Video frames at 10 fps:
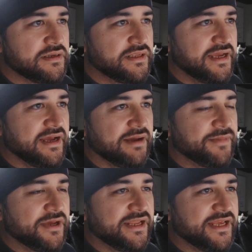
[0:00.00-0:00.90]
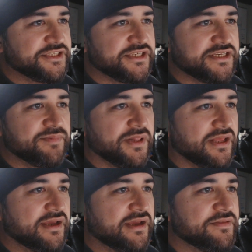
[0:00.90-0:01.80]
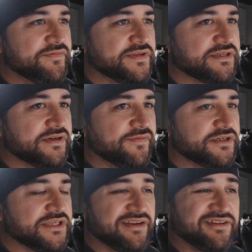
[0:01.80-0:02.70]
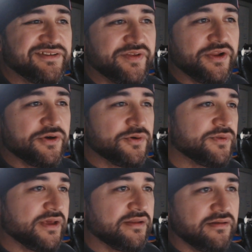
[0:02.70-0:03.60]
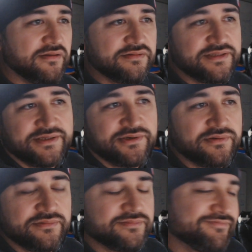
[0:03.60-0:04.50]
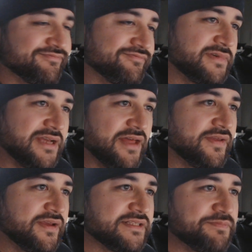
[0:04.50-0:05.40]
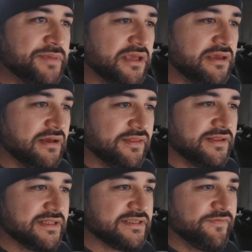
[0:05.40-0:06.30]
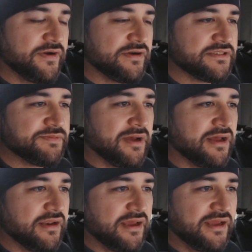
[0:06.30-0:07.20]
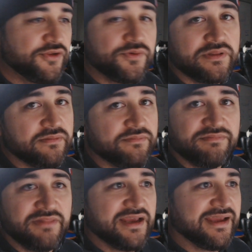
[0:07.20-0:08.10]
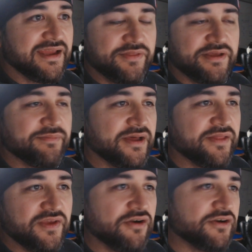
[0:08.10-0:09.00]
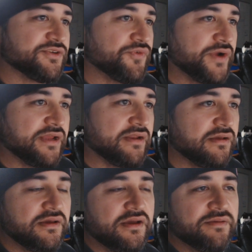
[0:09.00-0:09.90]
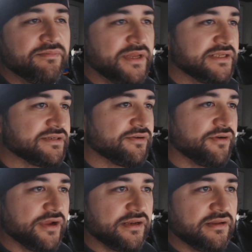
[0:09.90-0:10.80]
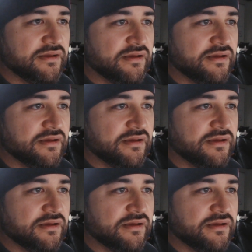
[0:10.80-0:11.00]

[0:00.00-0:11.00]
Yeah, I'm not itching to play the physical version. I don't even own it. So I think it's B. I think that's a fair spot. I do like everything about it. The art's great. Minis are great.